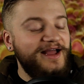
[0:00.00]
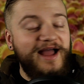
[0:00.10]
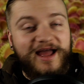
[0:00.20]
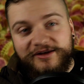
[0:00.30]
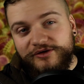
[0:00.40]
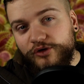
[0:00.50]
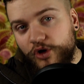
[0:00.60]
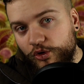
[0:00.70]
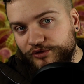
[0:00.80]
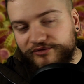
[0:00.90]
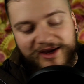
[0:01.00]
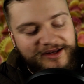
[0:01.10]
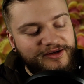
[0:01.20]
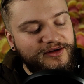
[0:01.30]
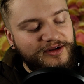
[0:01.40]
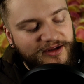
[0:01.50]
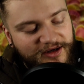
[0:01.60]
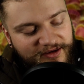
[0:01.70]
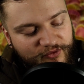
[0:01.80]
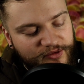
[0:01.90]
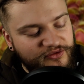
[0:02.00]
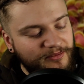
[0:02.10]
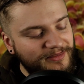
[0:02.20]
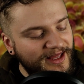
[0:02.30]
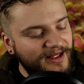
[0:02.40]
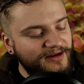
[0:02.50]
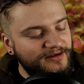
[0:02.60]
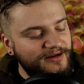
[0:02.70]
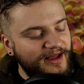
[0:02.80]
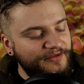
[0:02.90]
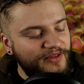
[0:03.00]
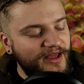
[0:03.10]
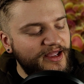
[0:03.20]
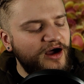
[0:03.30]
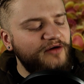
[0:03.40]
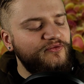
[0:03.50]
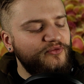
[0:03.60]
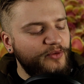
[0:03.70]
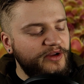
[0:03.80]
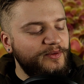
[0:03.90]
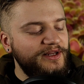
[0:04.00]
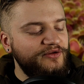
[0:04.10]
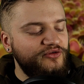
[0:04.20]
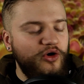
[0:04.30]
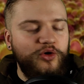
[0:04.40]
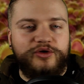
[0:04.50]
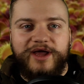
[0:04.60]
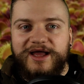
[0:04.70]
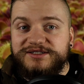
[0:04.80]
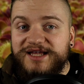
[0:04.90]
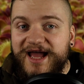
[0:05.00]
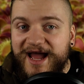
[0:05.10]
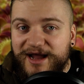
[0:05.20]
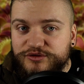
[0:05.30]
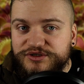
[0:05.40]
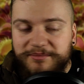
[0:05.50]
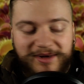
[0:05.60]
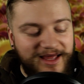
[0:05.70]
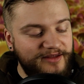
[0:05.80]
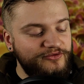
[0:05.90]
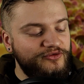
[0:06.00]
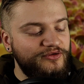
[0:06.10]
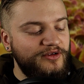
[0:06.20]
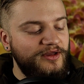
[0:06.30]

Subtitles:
and cultivated carnivorous plant, and they are frequently sold as house plants.